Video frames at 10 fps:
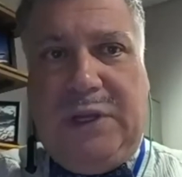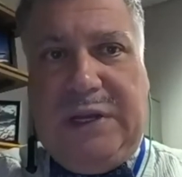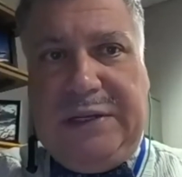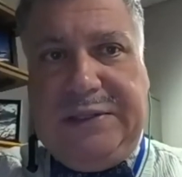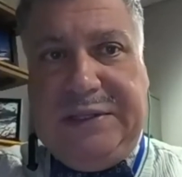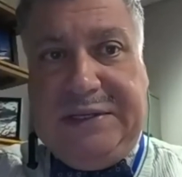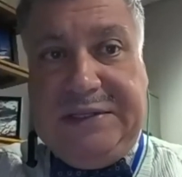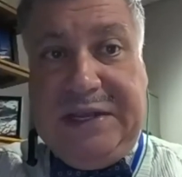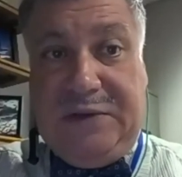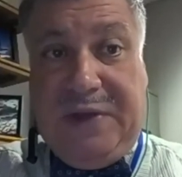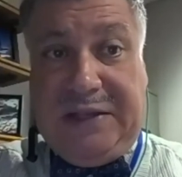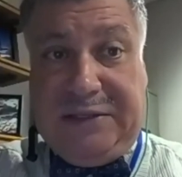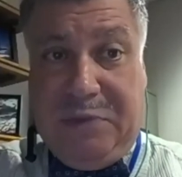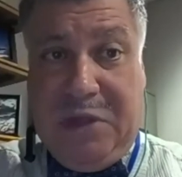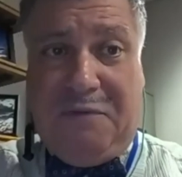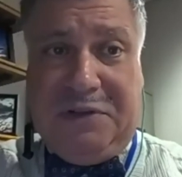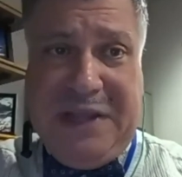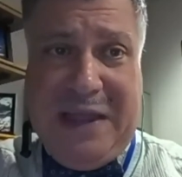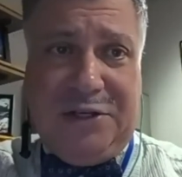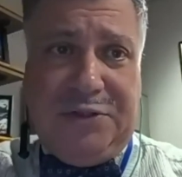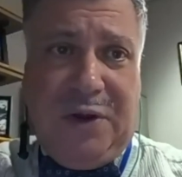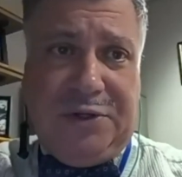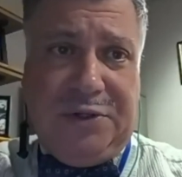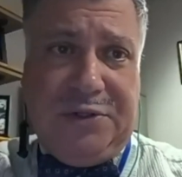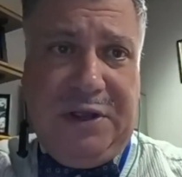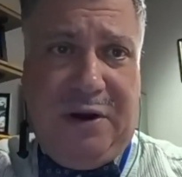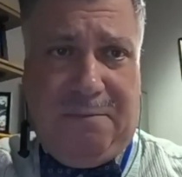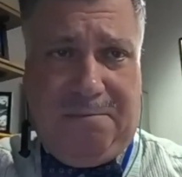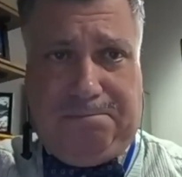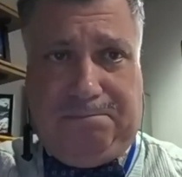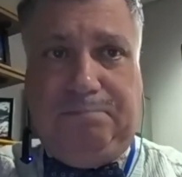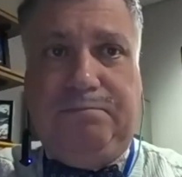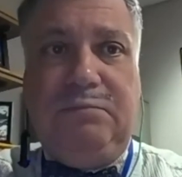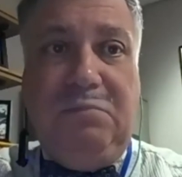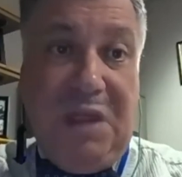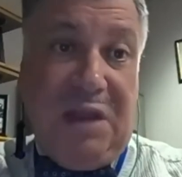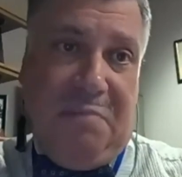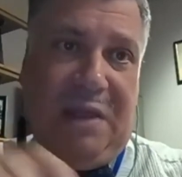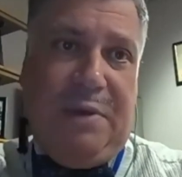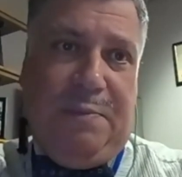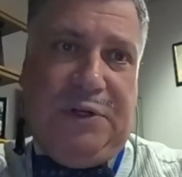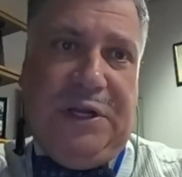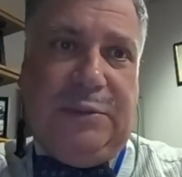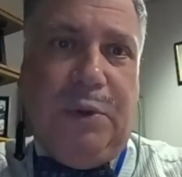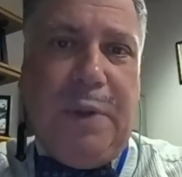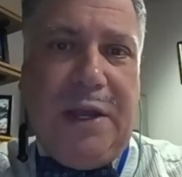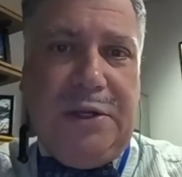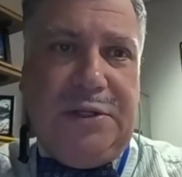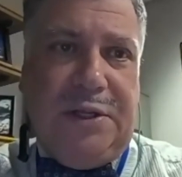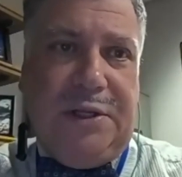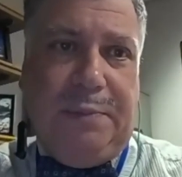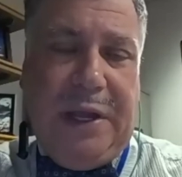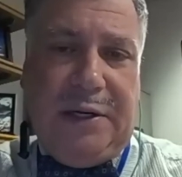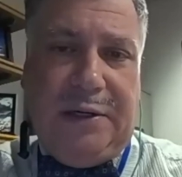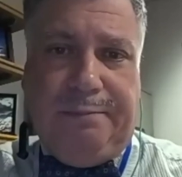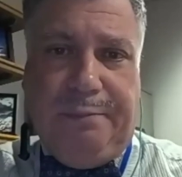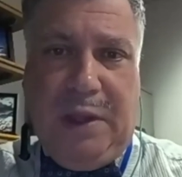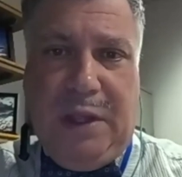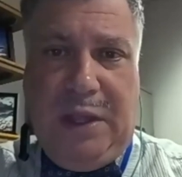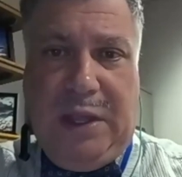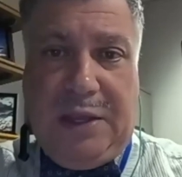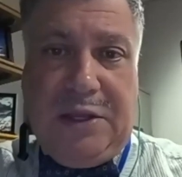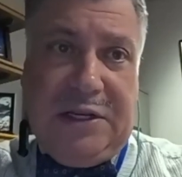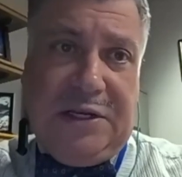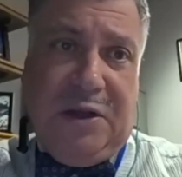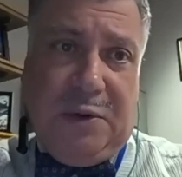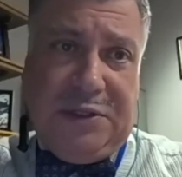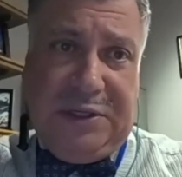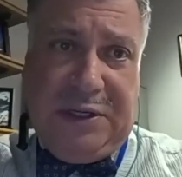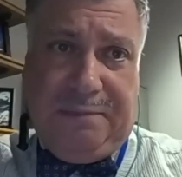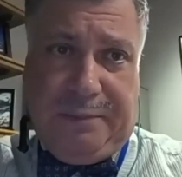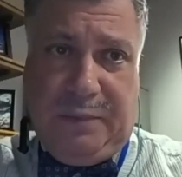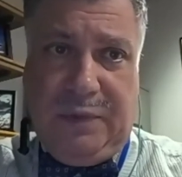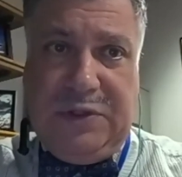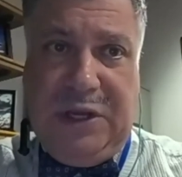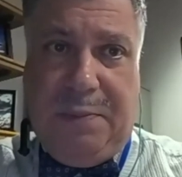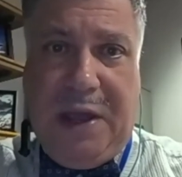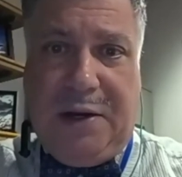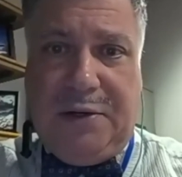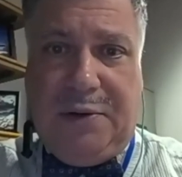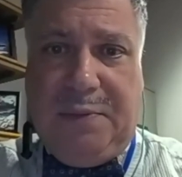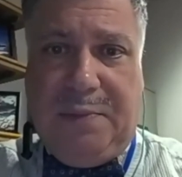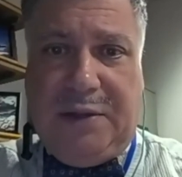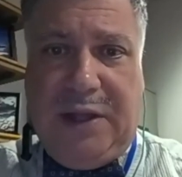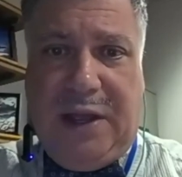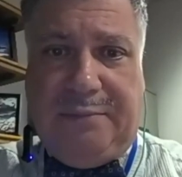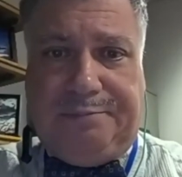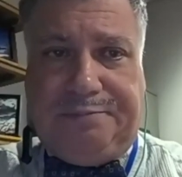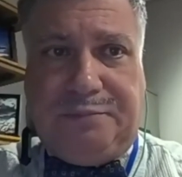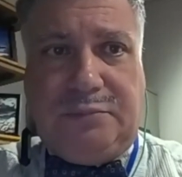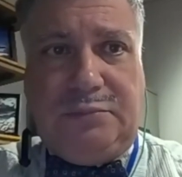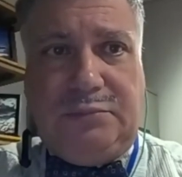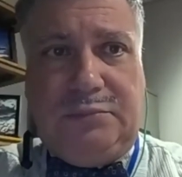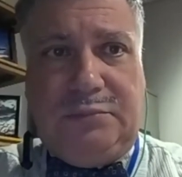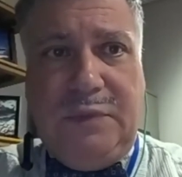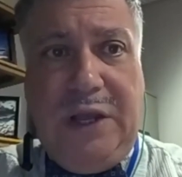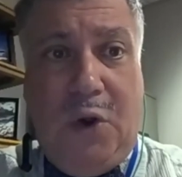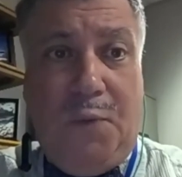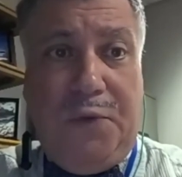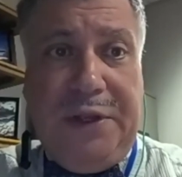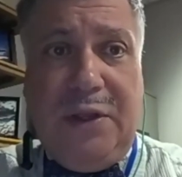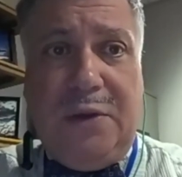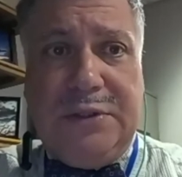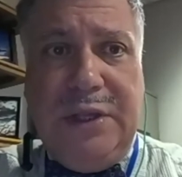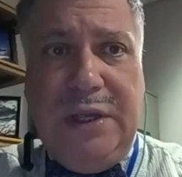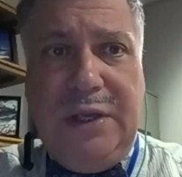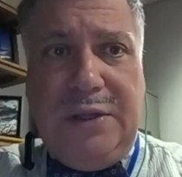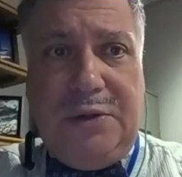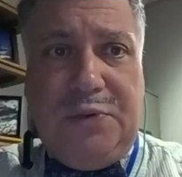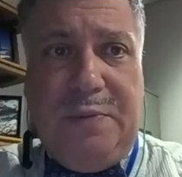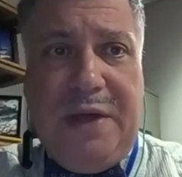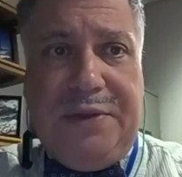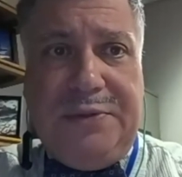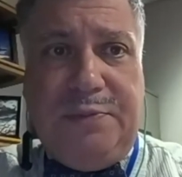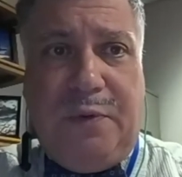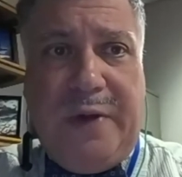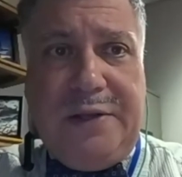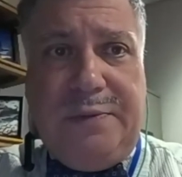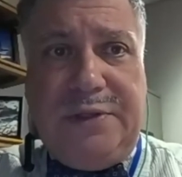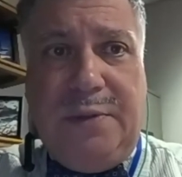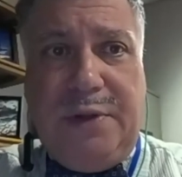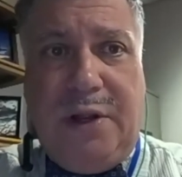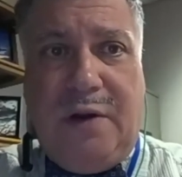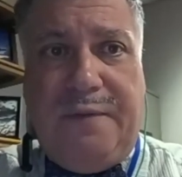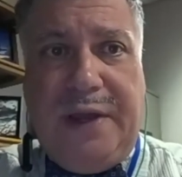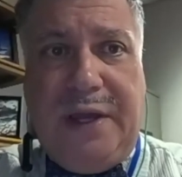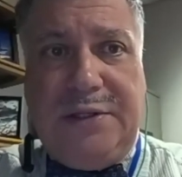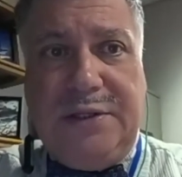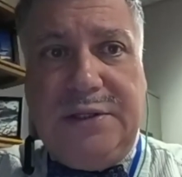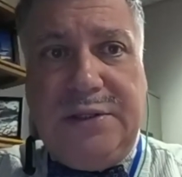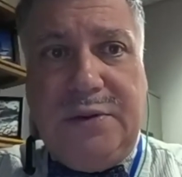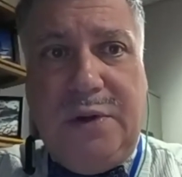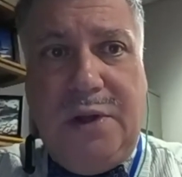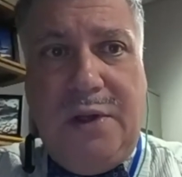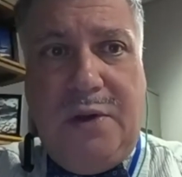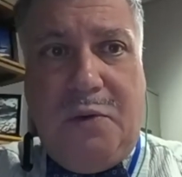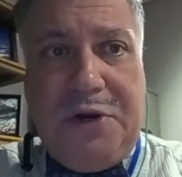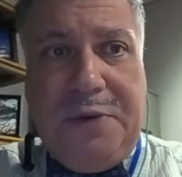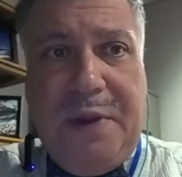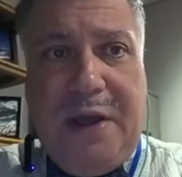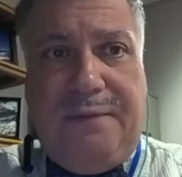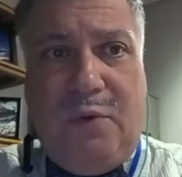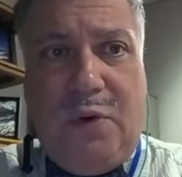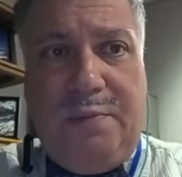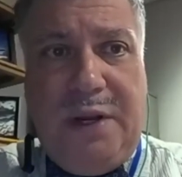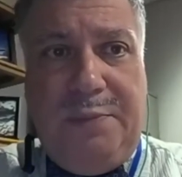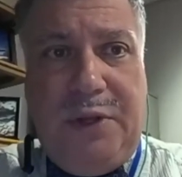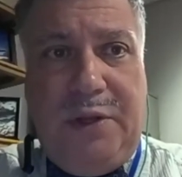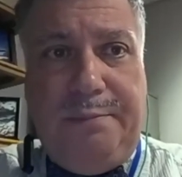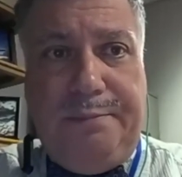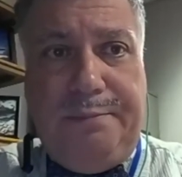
uh, to the extent you've got some novel data structures there, it may be protectable by utility patent. And you need to go and see, see a patent attorney about that and hopefully those those three methods provide you with some clarification as to where your path forward might be.